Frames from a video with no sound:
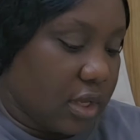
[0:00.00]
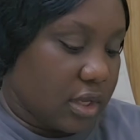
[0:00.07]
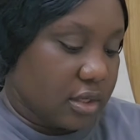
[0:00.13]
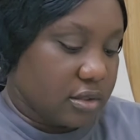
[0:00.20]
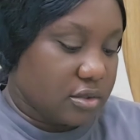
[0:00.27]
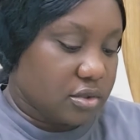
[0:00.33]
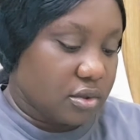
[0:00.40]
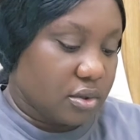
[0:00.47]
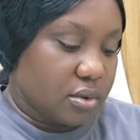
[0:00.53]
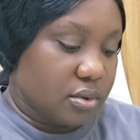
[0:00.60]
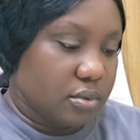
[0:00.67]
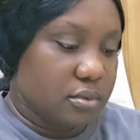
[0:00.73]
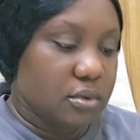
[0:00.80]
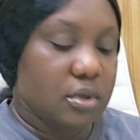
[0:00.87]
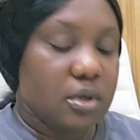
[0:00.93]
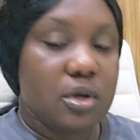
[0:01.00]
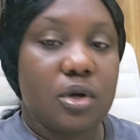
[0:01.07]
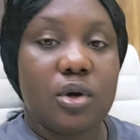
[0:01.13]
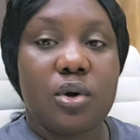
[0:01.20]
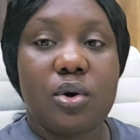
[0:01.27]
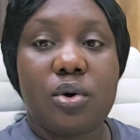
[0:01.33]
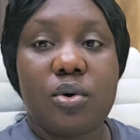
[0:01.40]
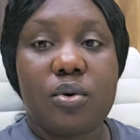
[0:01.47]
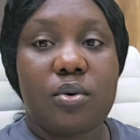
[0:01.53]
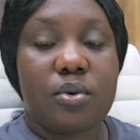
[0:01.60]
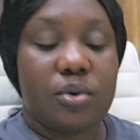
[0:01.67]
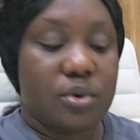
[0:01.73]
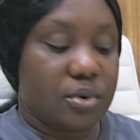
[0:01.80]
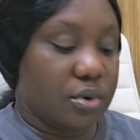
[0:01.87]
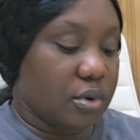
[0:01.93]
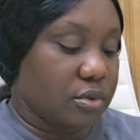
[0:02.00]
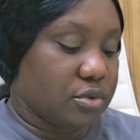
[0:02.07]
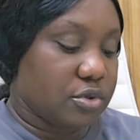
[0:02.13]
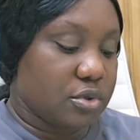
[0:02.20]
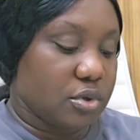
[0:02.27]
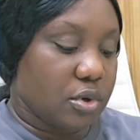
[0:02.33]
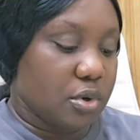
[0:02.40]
so you go to your